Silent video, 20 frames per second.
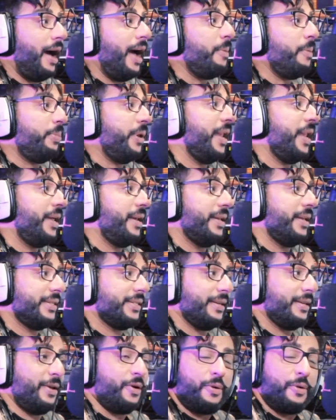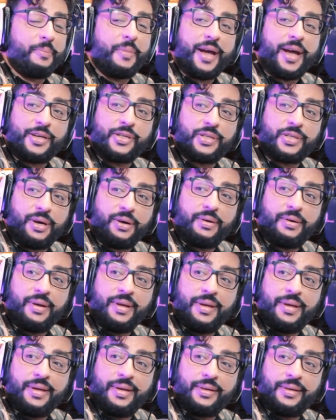I playlisted it on my show
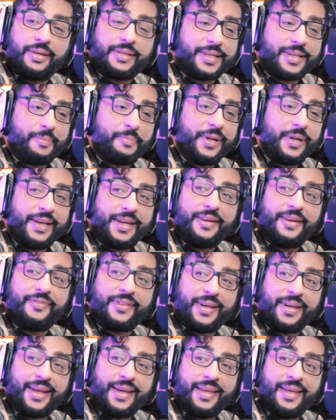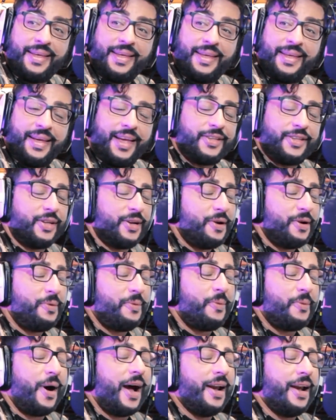because I believed in it. And you know
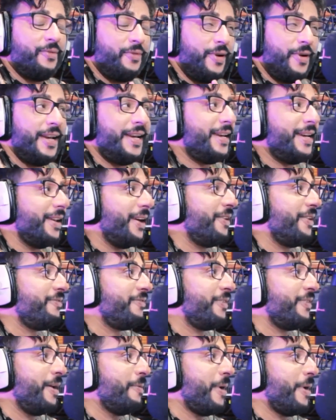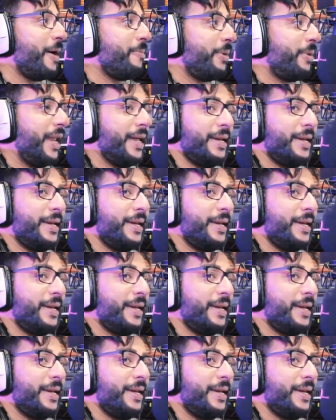what I really love about